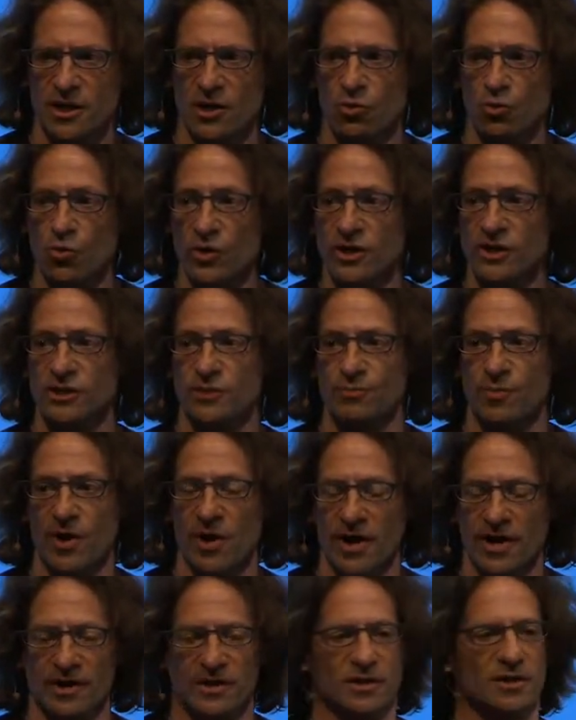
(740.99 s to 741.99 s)
we
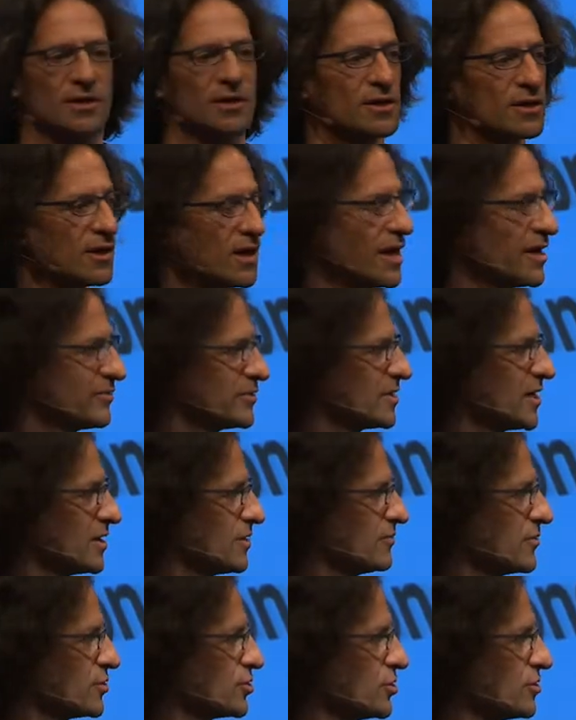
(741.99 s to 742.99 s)
spider live
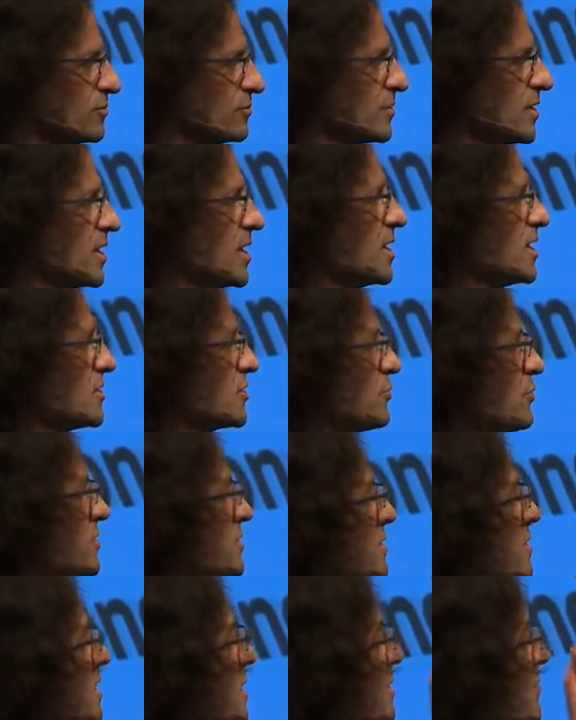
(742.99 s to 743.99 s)
television. So we stick